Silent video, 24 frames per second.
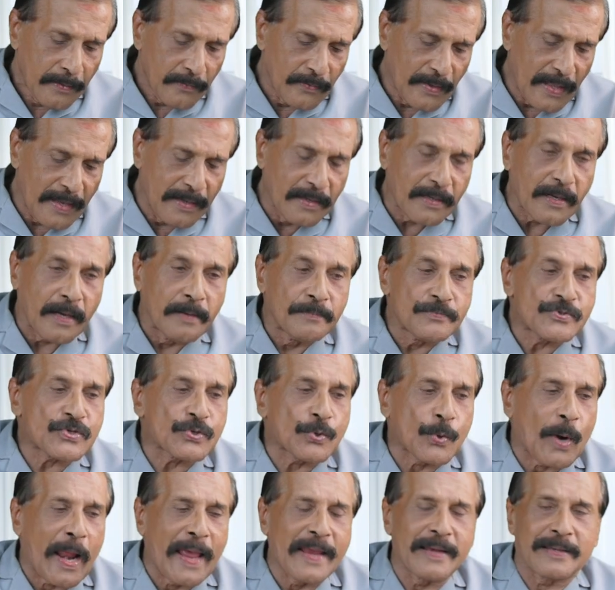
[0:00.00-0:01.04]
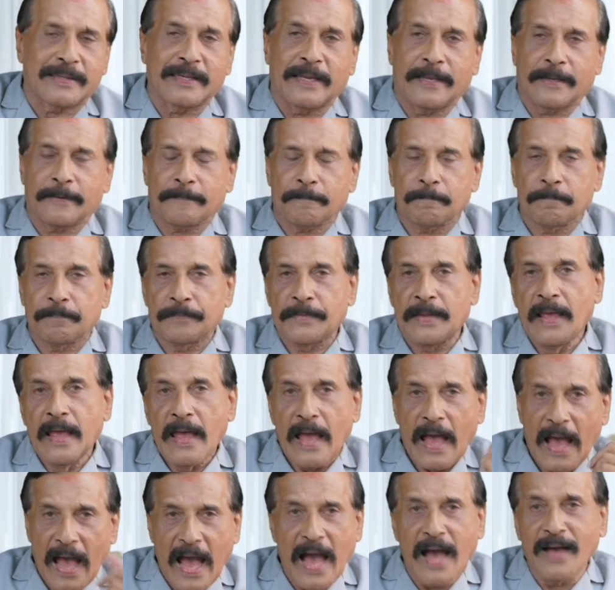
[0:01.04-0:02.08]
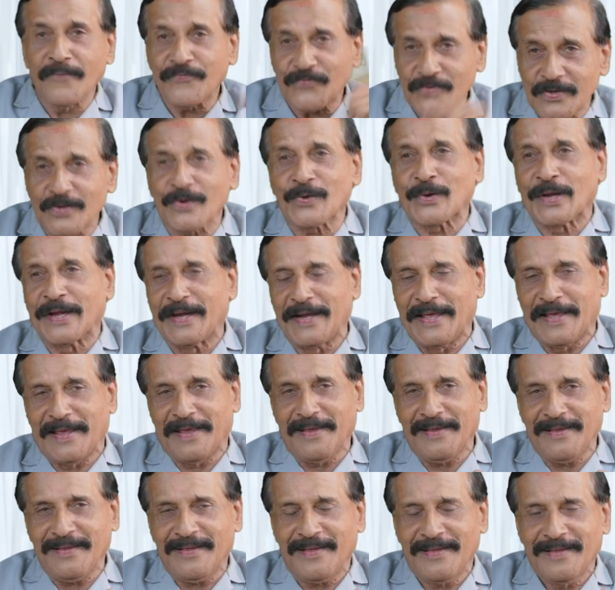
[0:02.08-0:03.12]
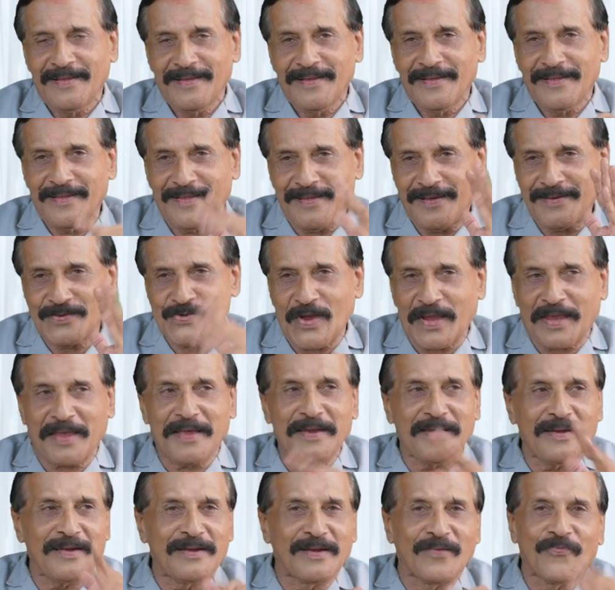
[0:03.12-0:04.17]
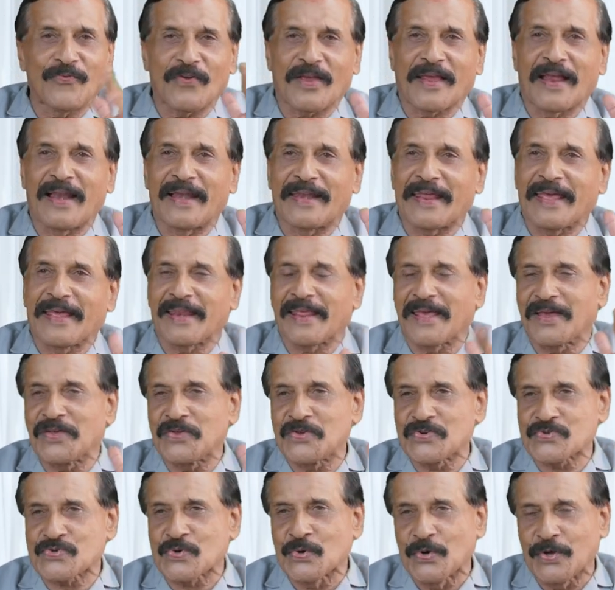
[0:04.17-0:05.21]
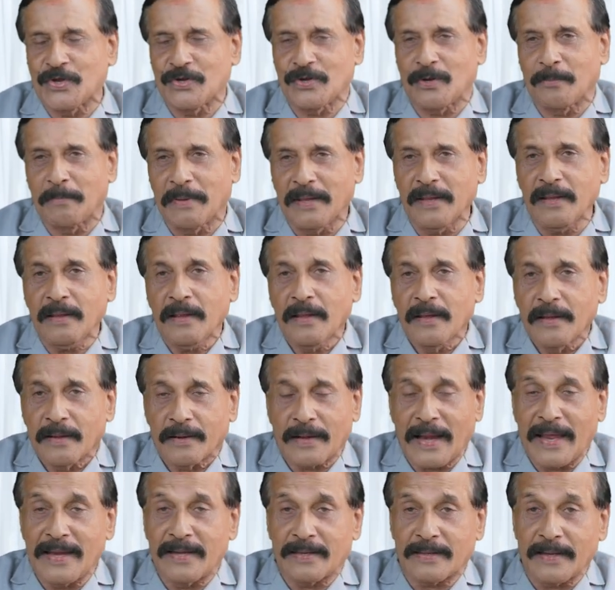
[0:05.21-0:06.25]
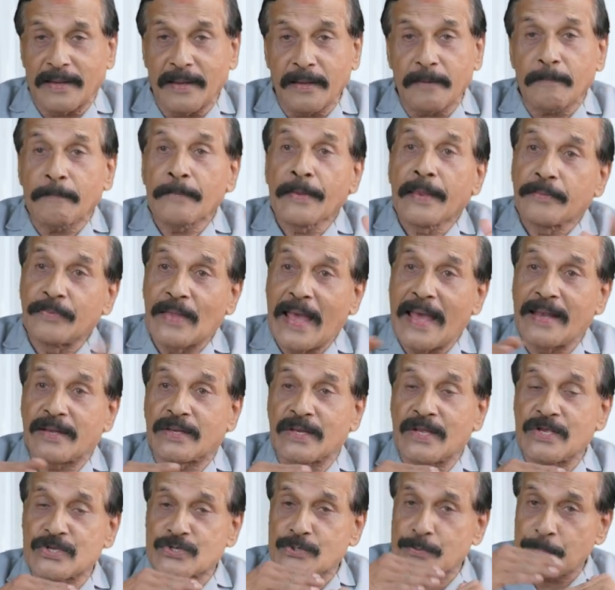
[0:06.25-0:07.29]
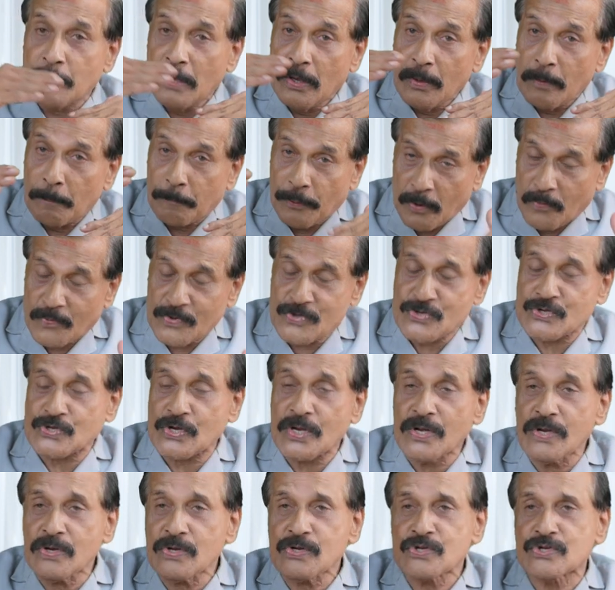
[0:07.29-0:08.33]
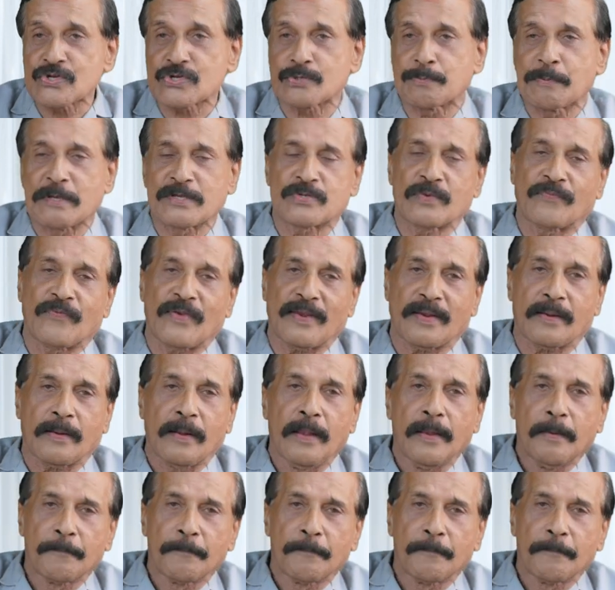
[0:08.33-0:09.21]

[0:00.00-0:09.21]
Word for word: Then comes writing. After reading, uh, second difficult area is going to be writing, that is profession specific.